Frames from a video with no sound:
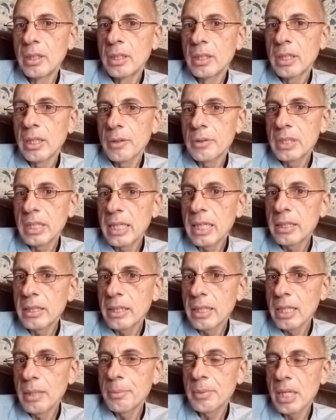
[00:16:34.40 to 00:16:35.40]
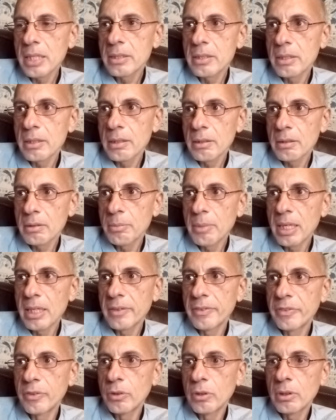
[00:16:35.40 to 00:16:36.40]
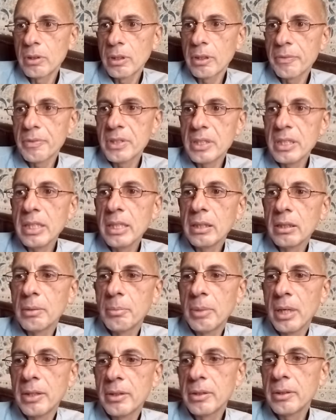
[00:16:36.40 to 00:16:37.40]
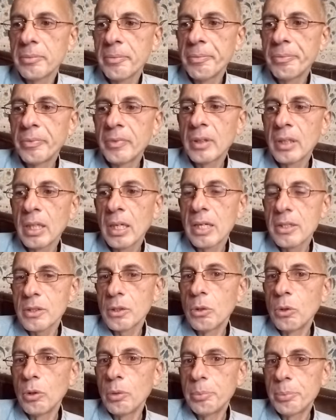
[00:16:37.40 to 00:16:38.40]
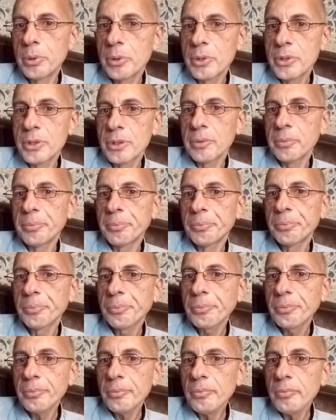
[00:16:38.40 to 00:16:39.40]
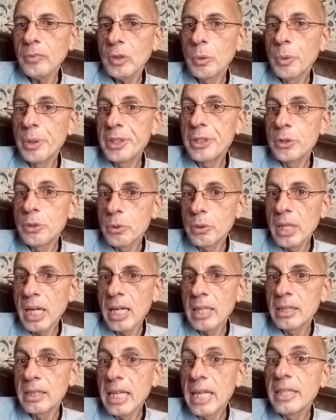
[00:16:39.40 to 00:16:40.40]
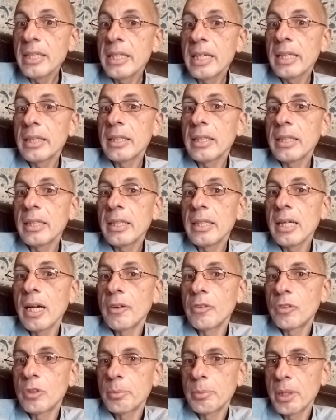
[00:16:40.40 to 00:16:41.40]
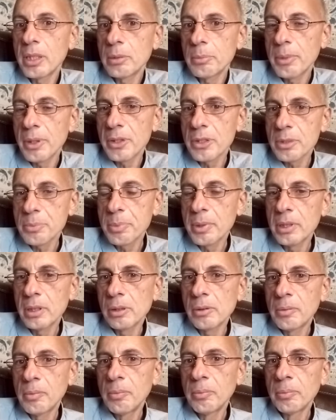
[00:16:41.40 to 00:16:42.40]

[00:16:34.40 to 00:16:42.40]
Now to get the image, that's a metaphor of seeing the mother as a whole person. When you do that, then you get the key out from under mother's pillow.